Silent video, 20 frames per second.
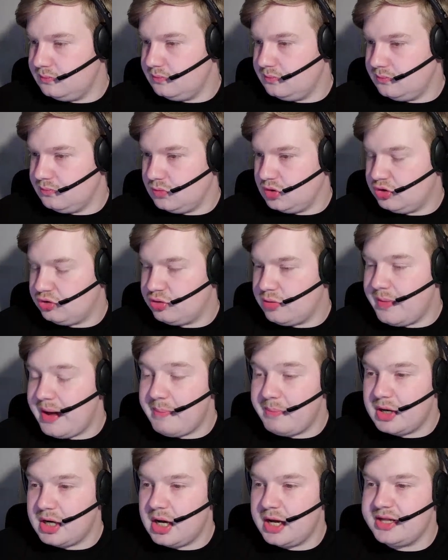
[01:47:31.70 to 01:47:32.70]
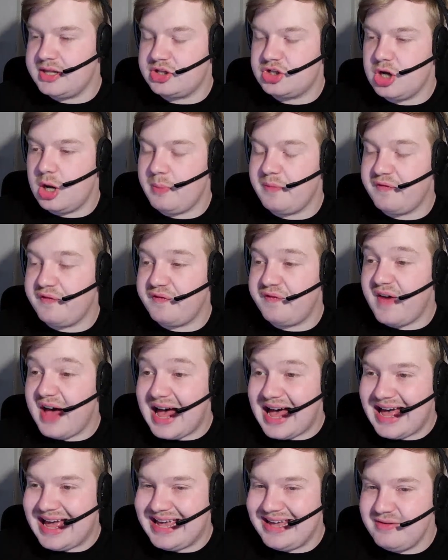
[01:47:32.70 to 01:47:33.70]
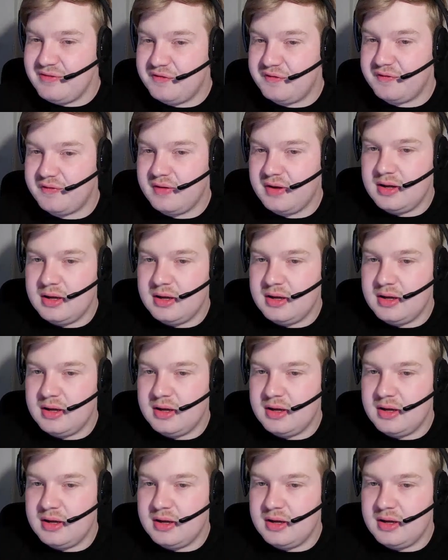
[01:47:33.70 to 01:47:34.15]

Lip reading: Because remember now, the top 5